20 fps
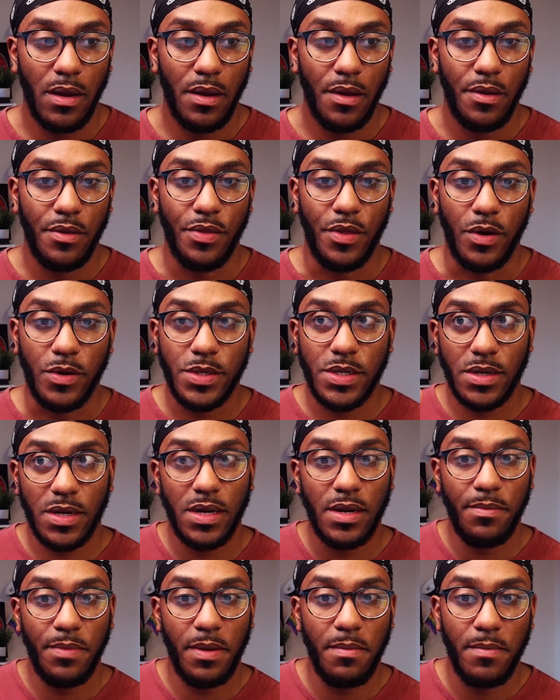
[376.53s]
those are gonna
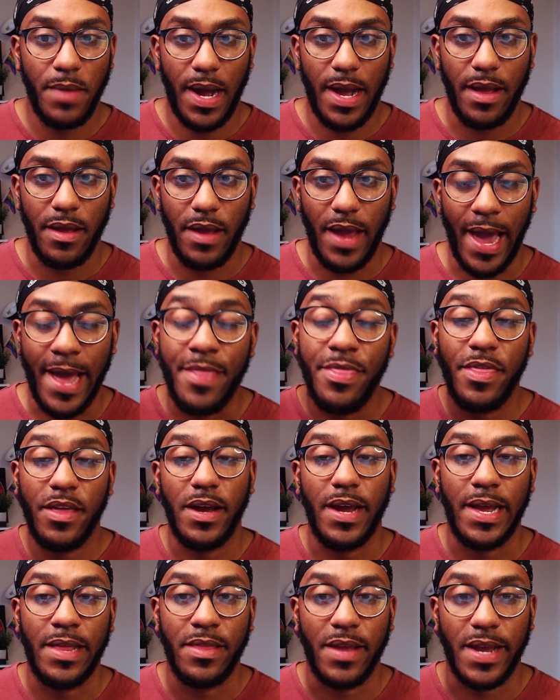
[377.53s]
be my and
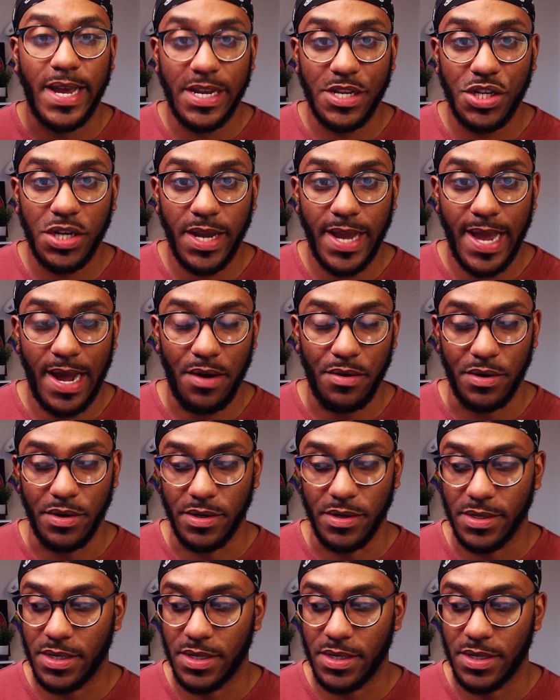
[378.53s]
the kitchen counters.